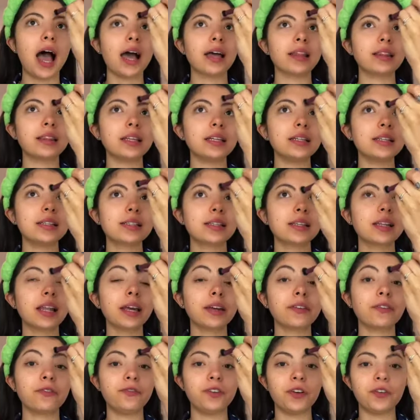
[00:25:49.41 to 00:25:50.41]
at least
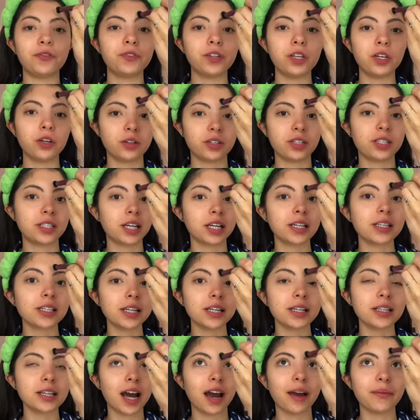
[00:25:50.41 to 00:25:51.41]
like 50 or
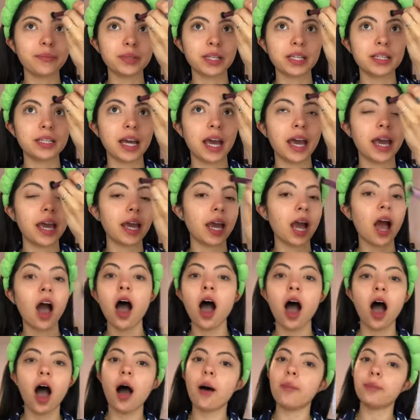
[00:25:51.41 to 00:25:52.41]
60 times a day.
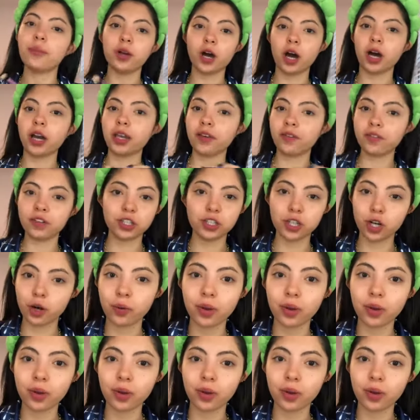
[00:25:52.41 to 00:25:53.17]
I'm not even